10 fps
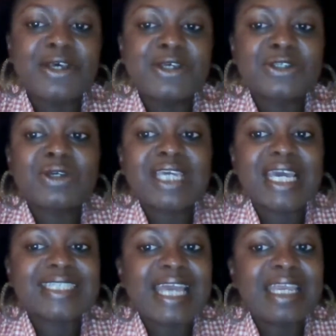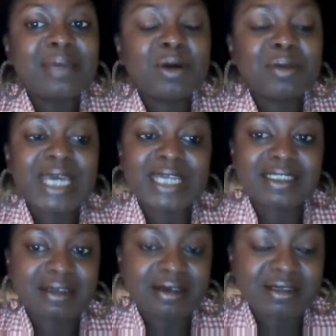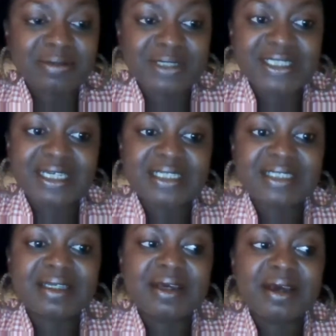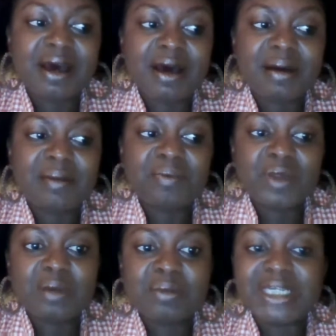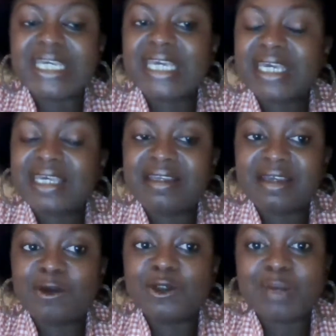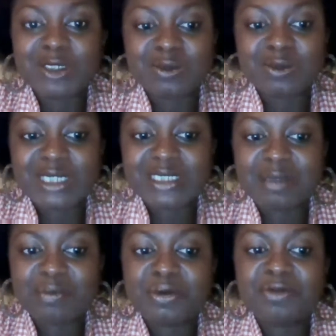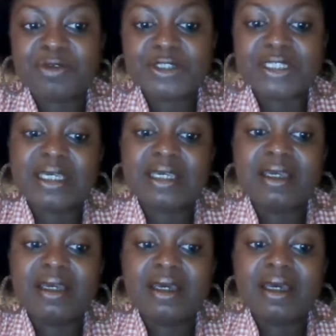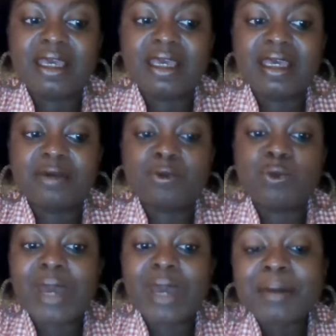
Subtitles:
So yes, any mom can start a business. But again, it goes back to what I said previously. Where